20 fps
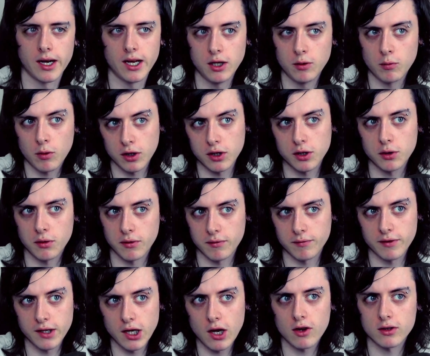and you want to do it
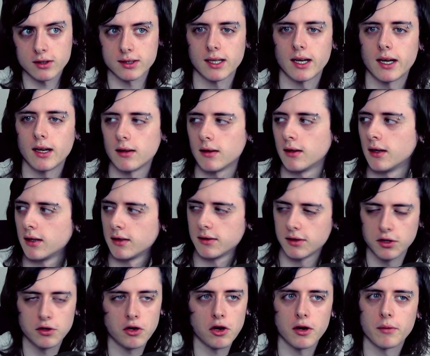VR style.
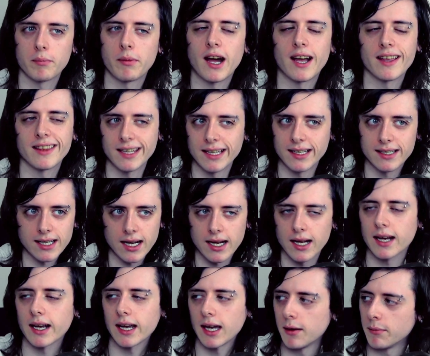You got to buy the
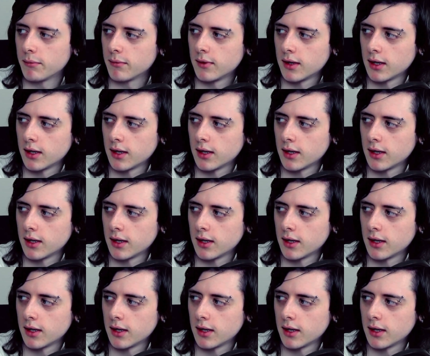entire game.